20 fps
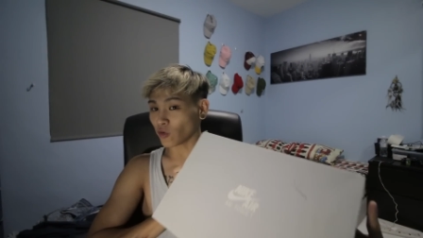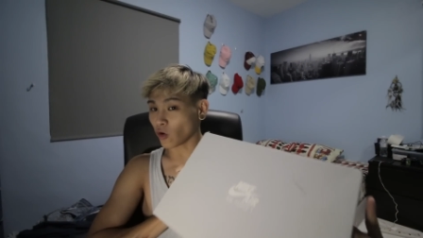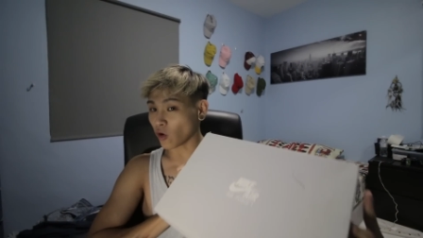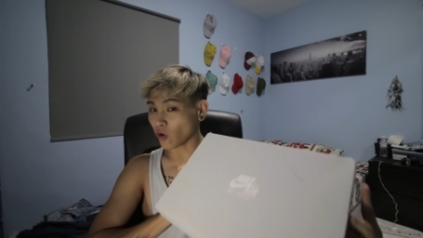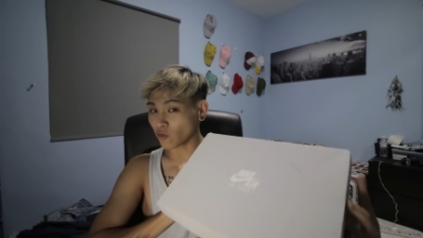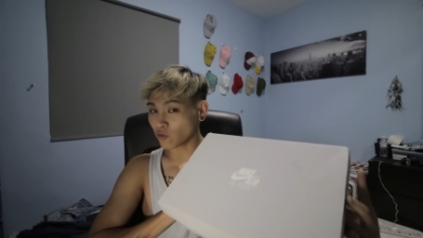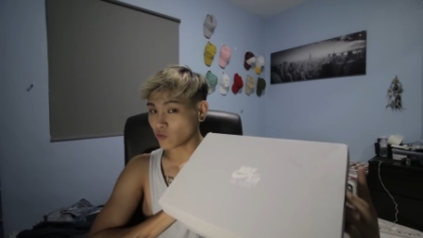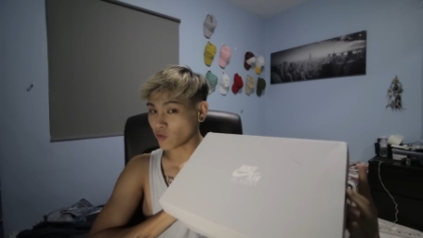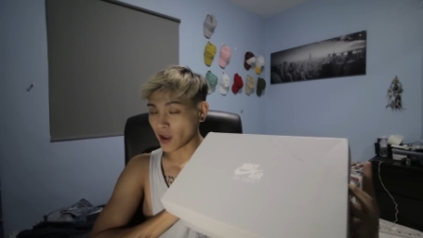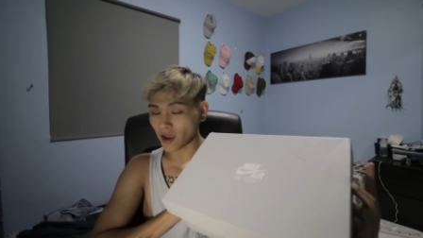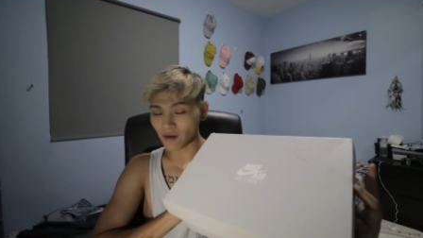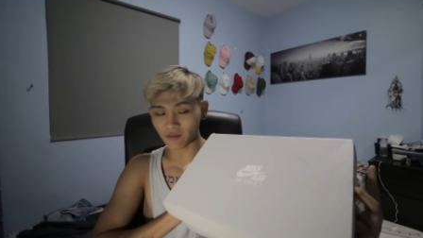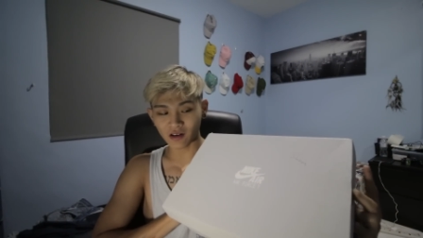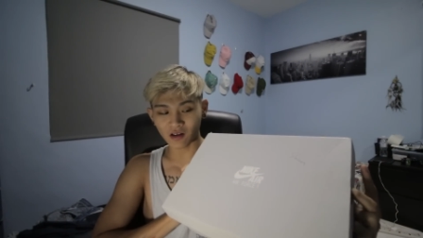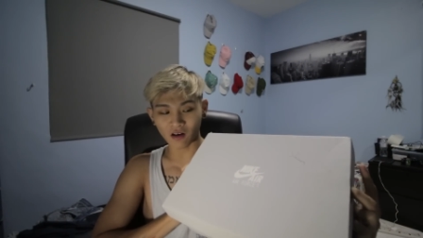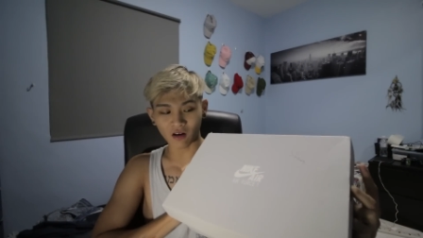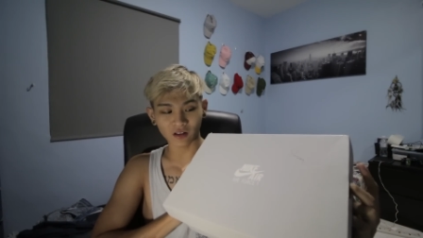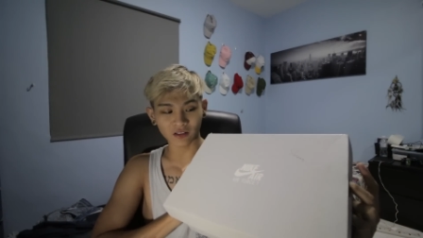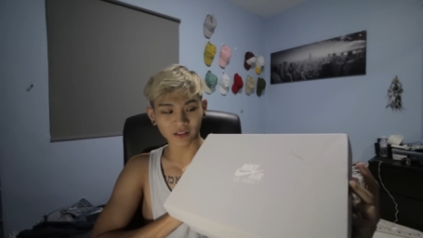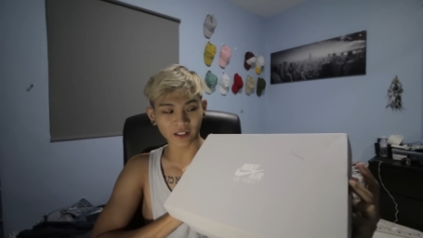for a very
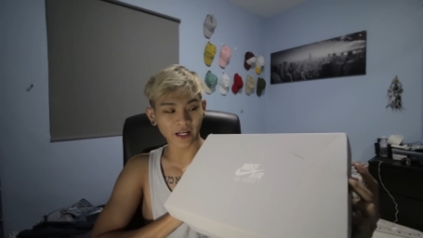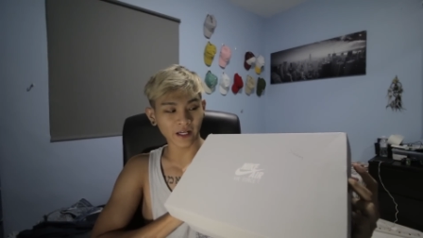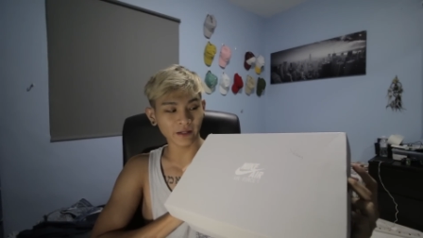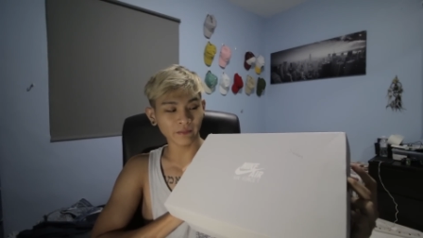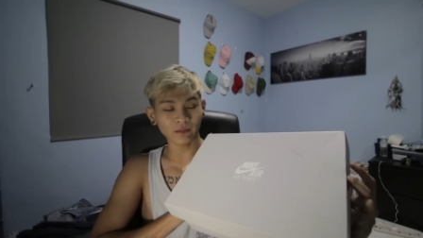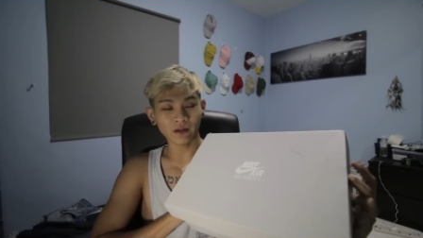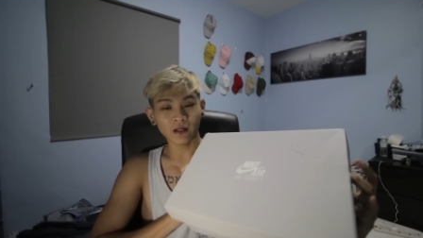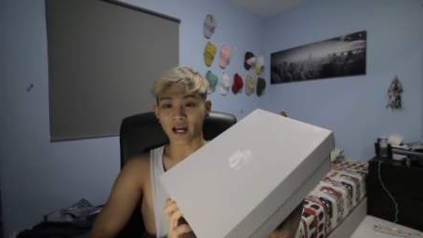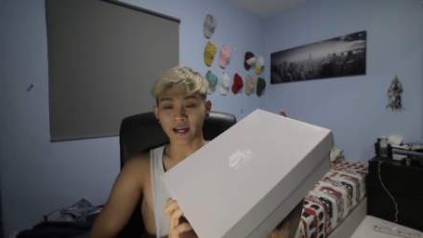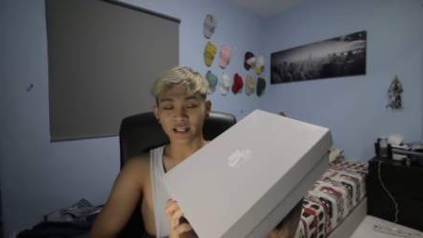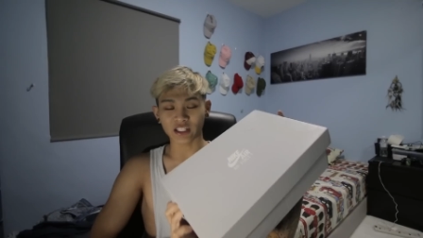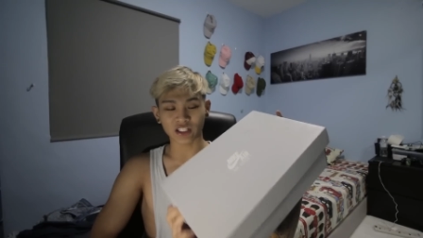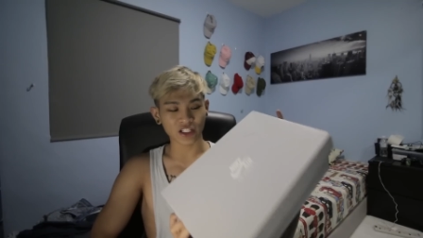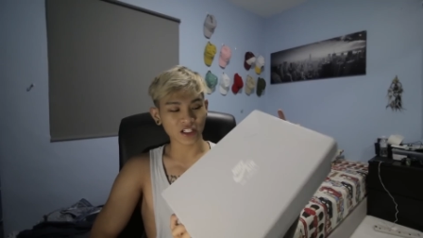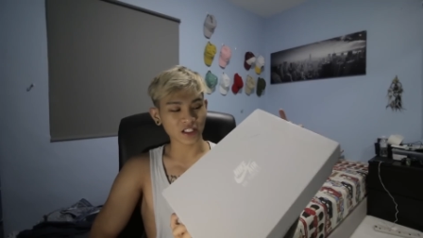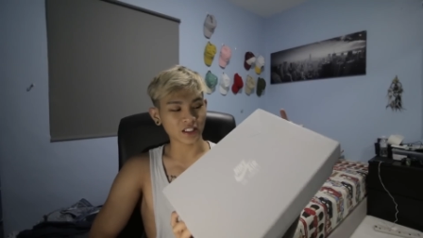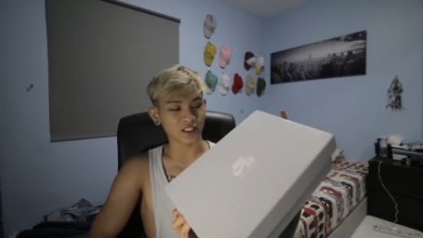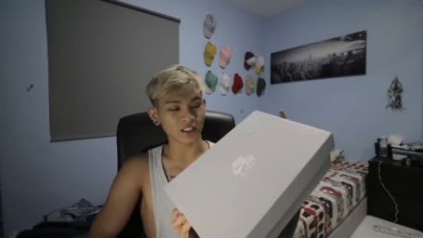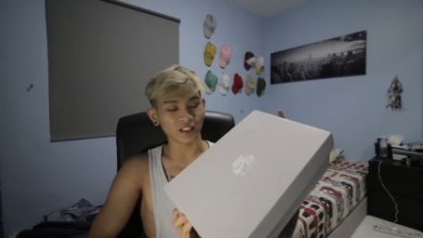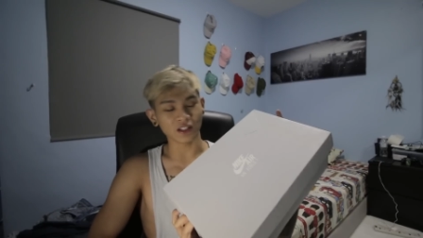long time. I
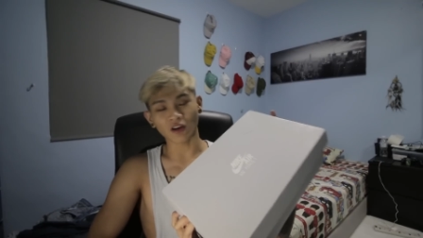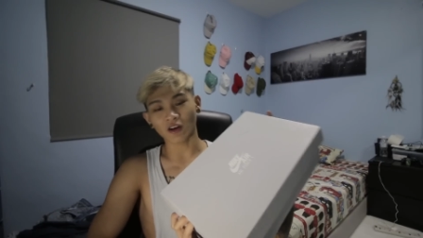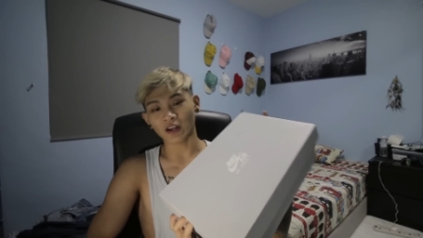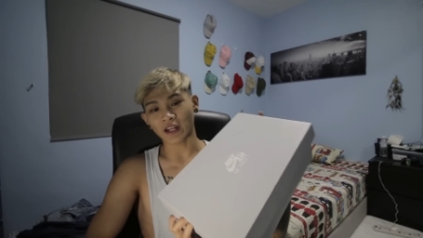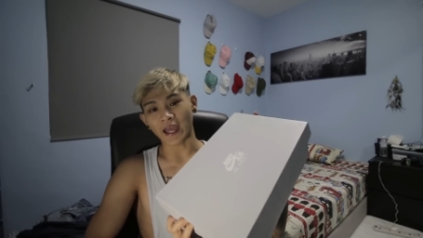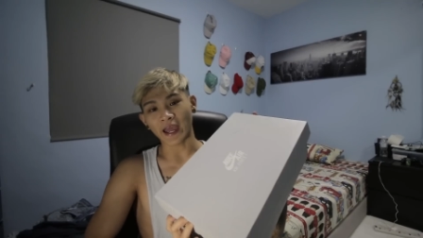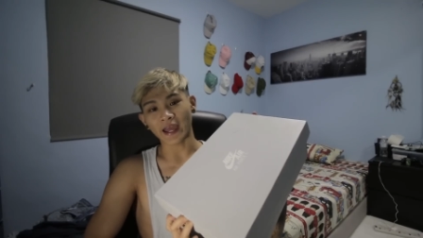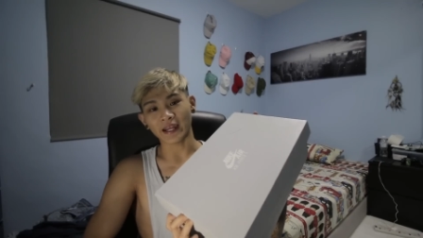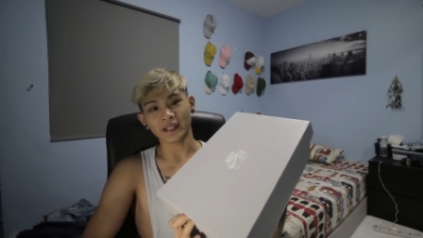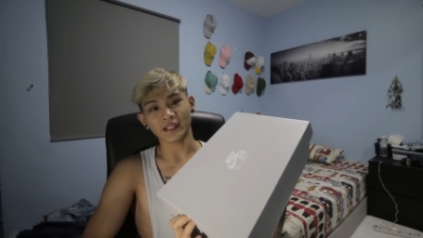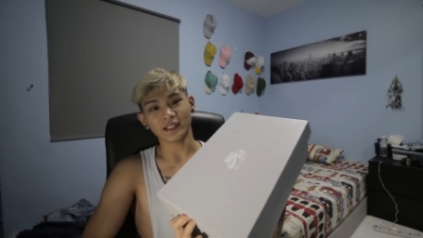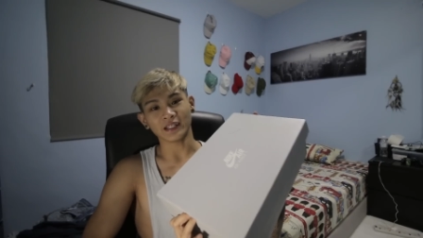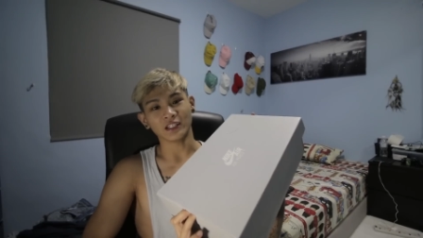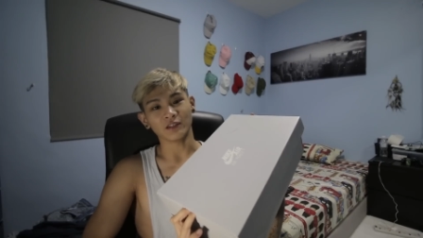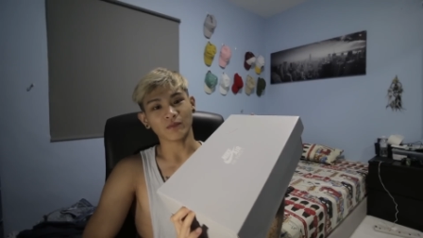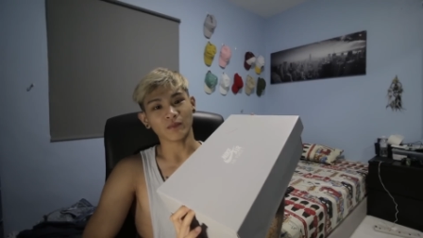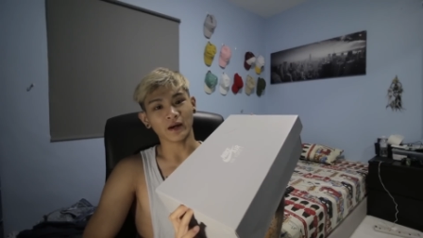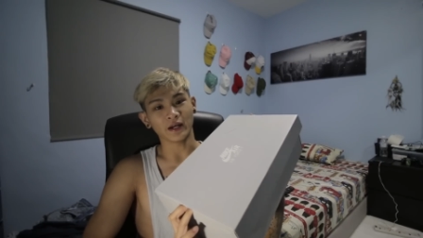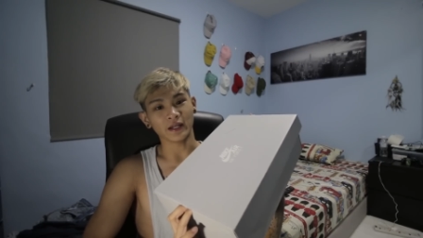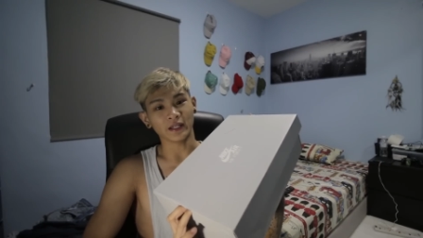just did not add it
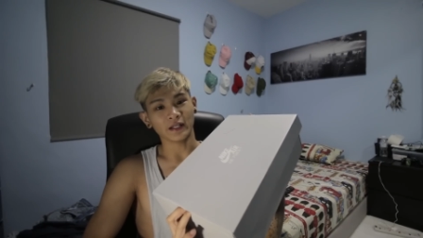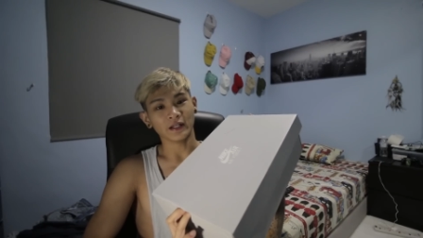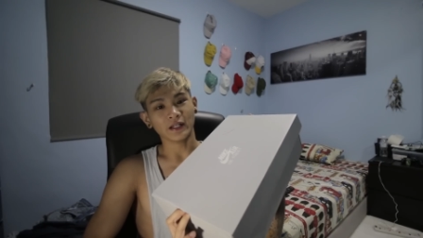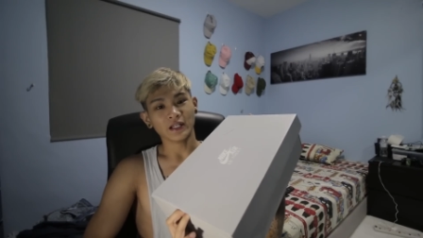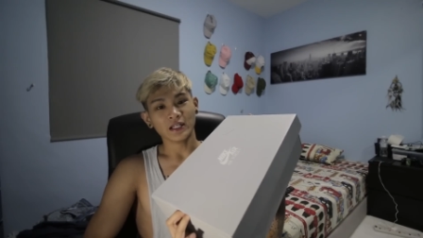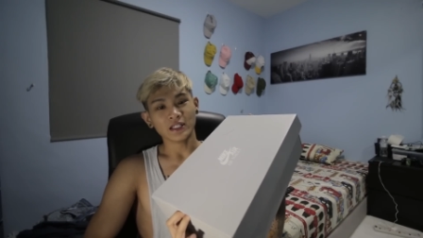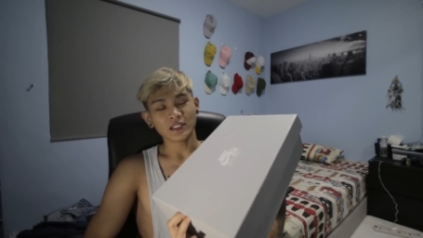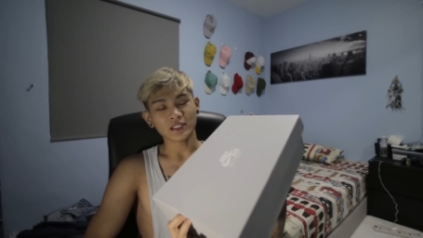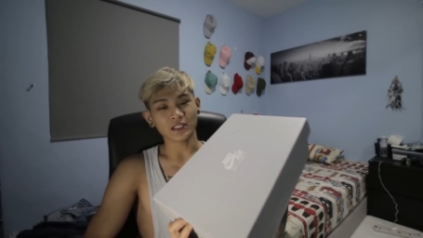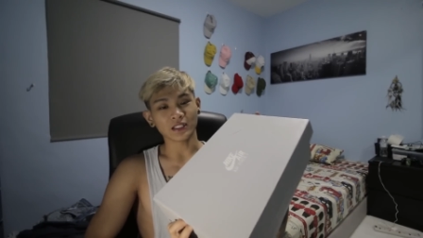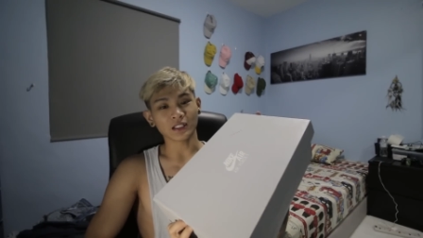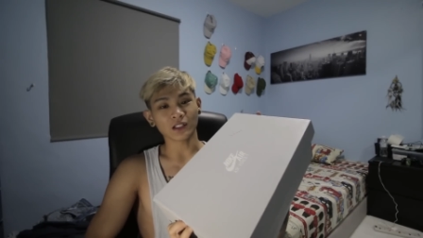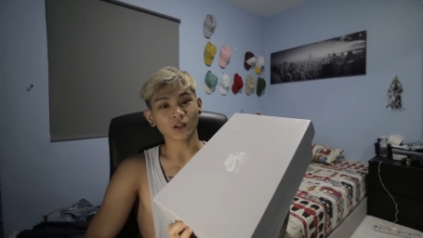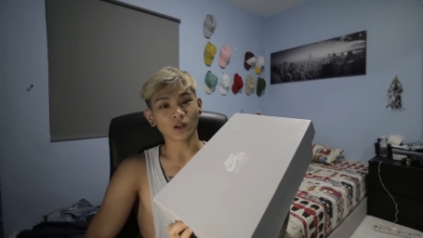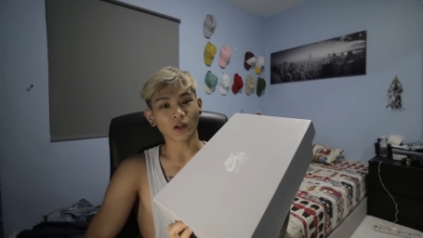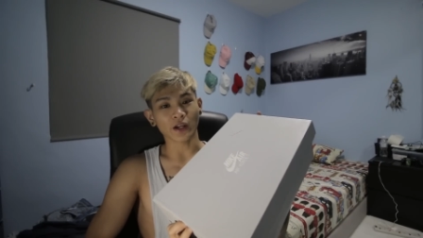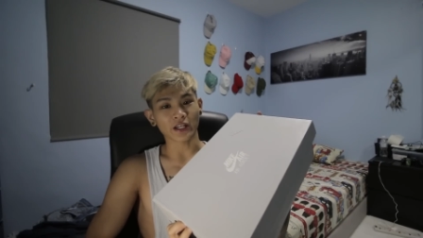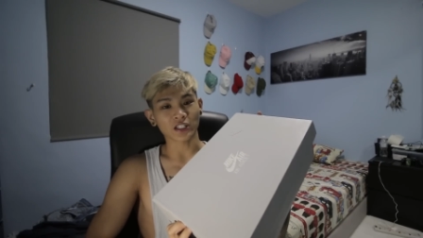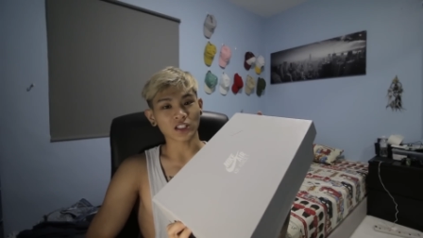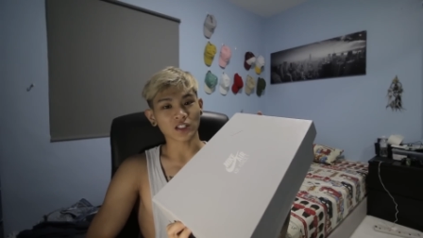in my sneaker
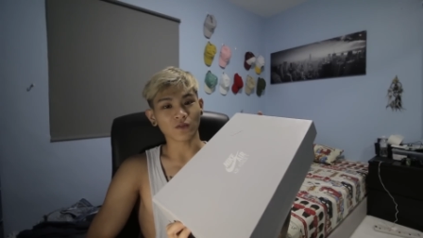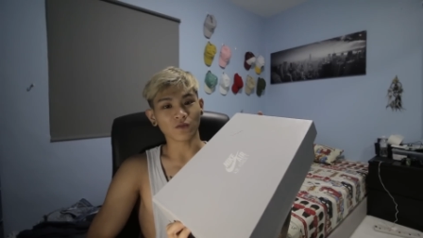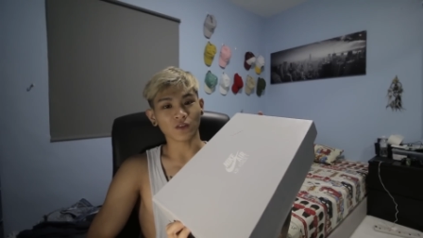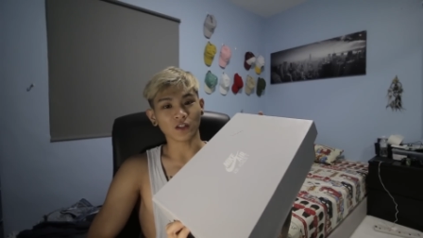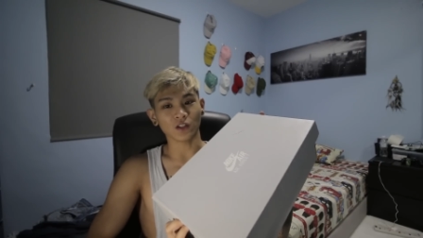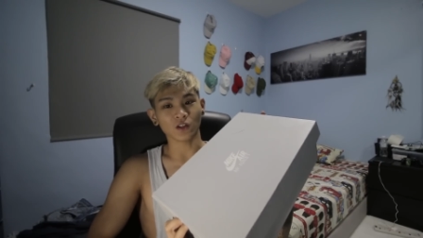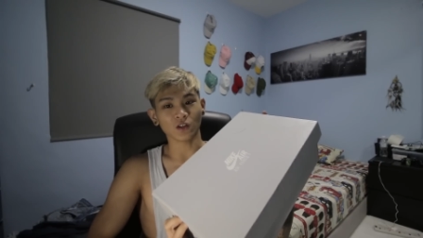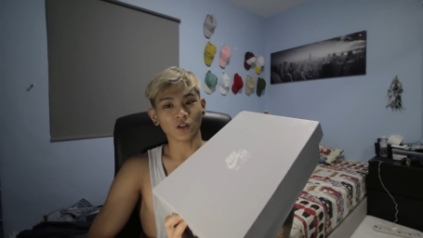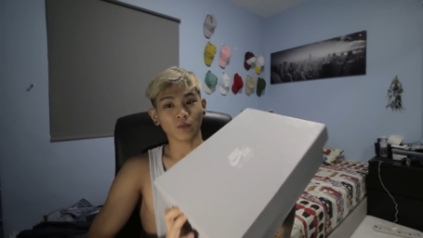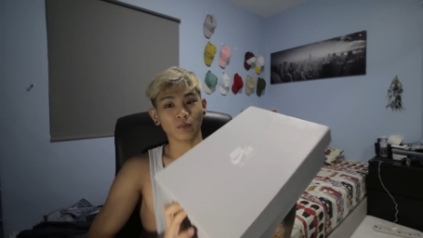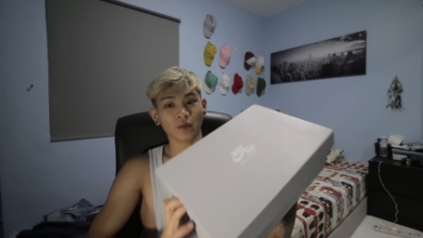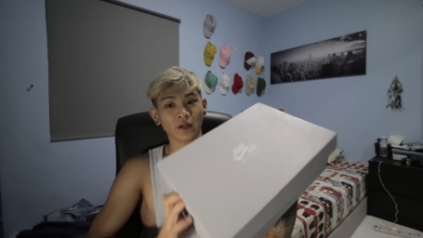collection video